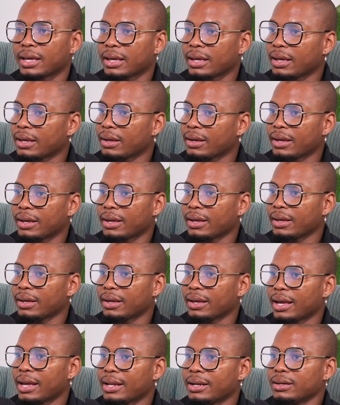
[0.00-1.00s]

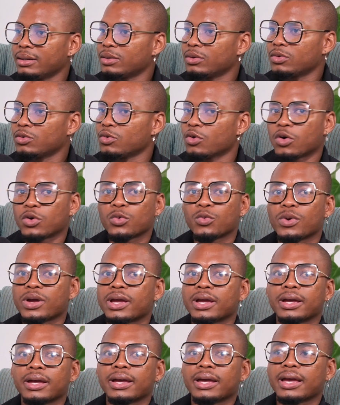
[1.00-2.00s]
and not
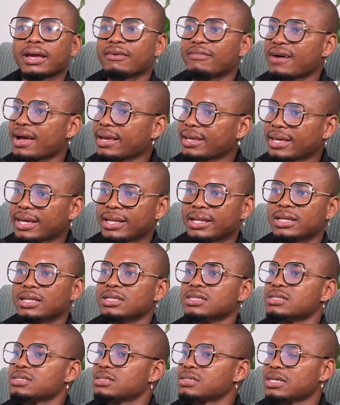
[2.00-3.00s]
where ever again
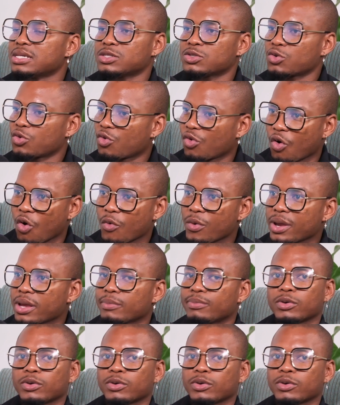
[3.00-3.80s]
is growing,